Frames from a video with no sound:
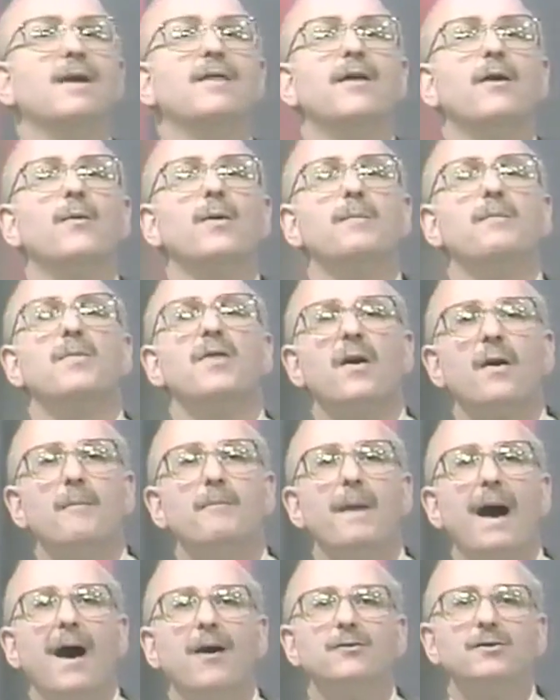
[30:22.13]
they're, re, they're
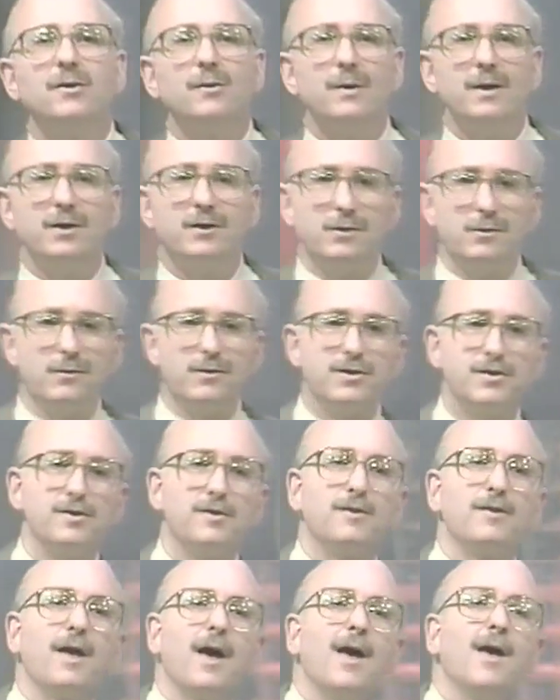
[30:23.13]
about to reduce
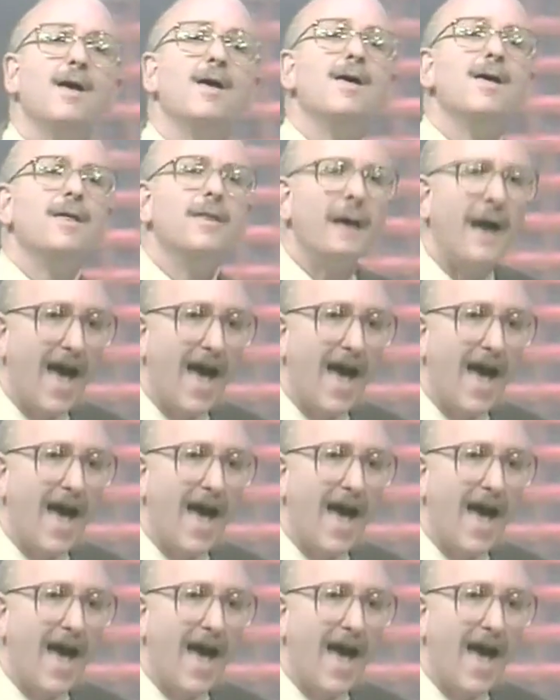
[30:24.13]
the, the